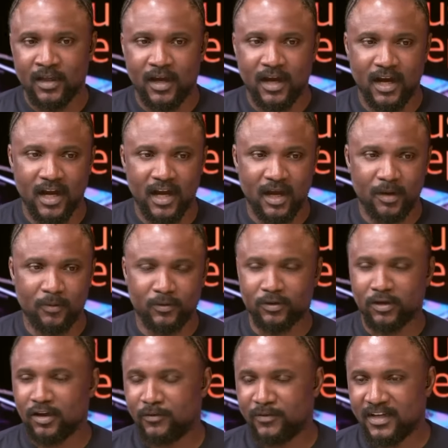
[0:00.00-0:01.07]
uh, we're
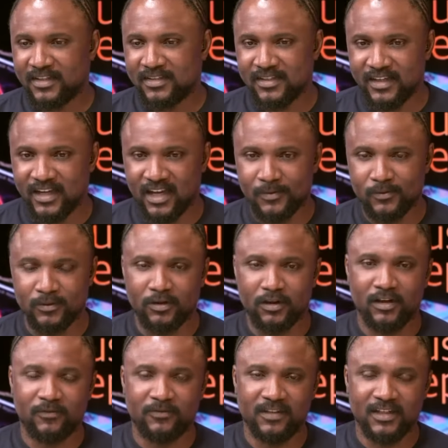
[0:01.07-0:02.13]
talking of ATS, we're
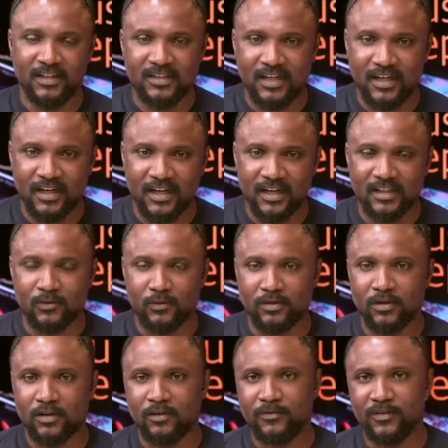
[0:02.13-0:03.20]
talking of the internet, we're
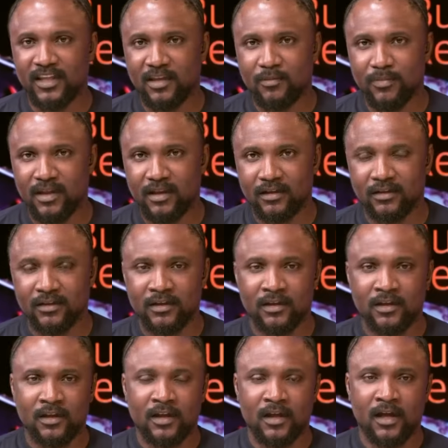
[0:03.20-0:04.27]
talking of email,
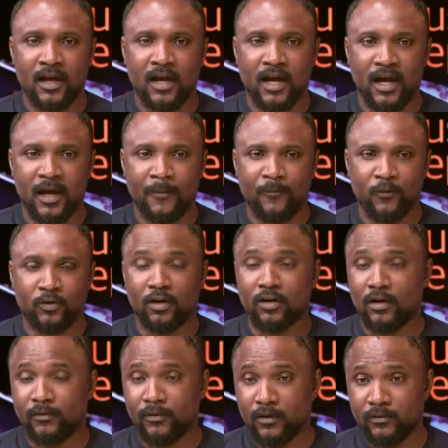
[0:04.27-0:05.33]
um, we're
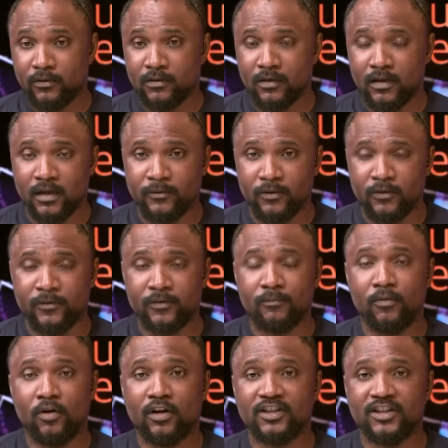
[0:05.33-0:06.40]
talking of even, even
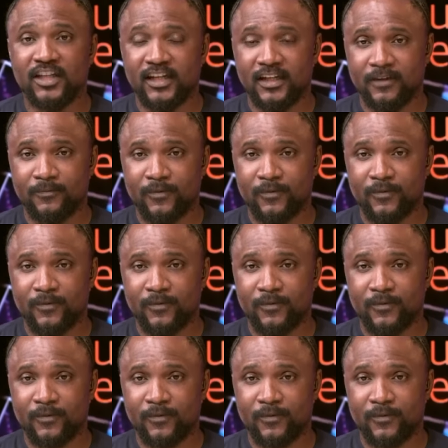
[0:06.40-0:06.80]
blockchain.